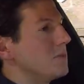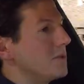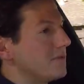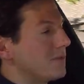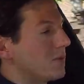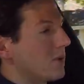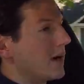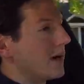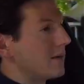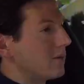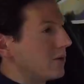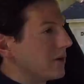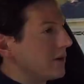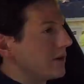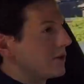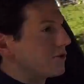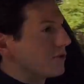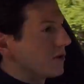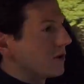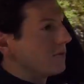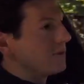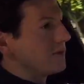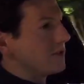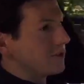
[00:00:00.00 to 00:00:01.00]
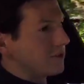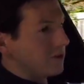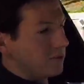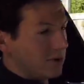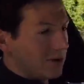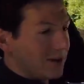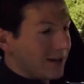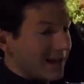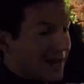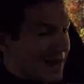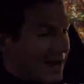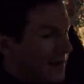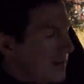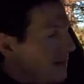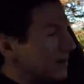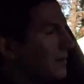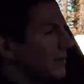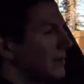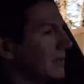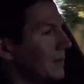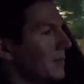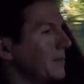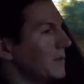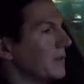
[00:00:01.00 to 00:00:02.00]
before I really drove this and really got
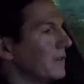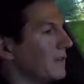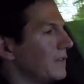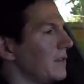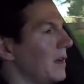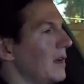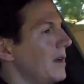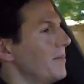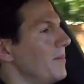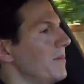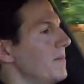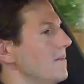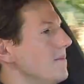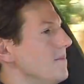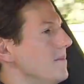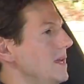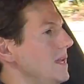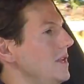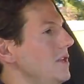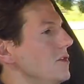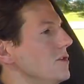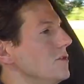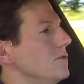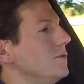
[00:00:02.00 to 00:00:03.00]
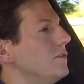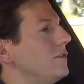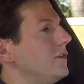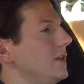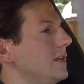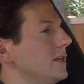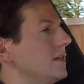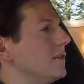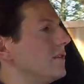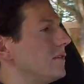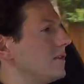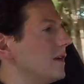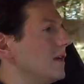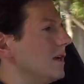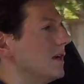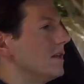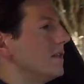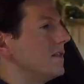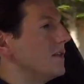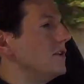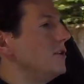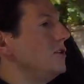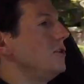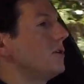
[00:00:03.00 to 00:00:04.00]
into some of the sub menus, is
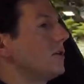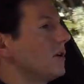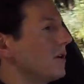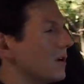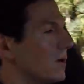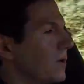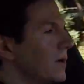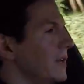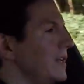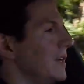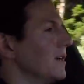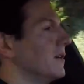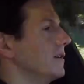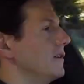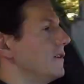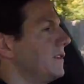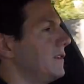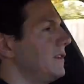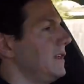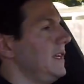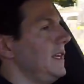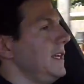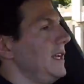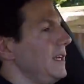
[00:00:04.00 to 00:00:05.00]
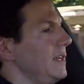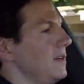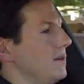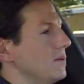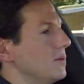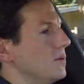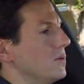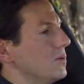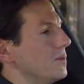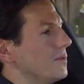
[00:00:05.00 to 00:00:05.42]
that you can go in here and see